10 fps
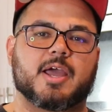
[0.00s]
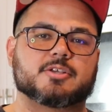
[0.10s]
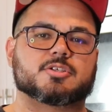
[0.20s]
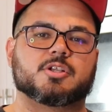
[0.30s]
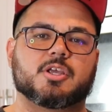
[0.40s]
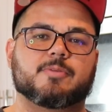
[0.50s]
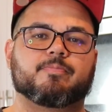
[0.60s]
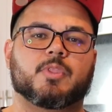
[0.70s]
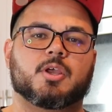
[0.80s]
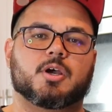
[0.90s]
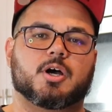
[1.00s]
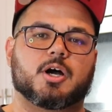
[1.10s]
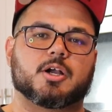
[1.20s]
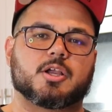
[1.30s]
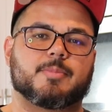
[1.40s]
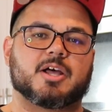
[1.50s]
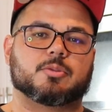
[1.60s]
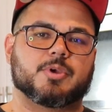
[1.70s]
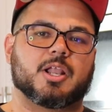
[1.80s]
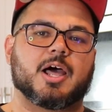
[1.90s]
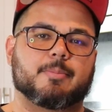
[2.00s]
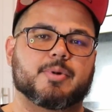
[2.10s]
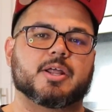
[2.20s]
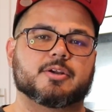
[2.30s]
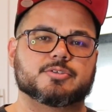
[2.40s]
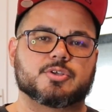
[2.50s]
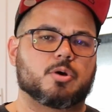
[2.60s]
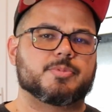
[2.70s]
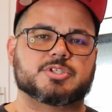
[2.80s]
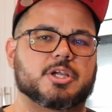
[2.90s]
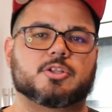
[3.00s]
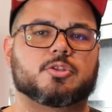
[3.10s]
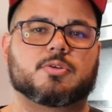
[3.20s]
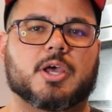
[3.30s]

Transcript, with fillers: actually uh, come out to be a lot better. So don't be scared to do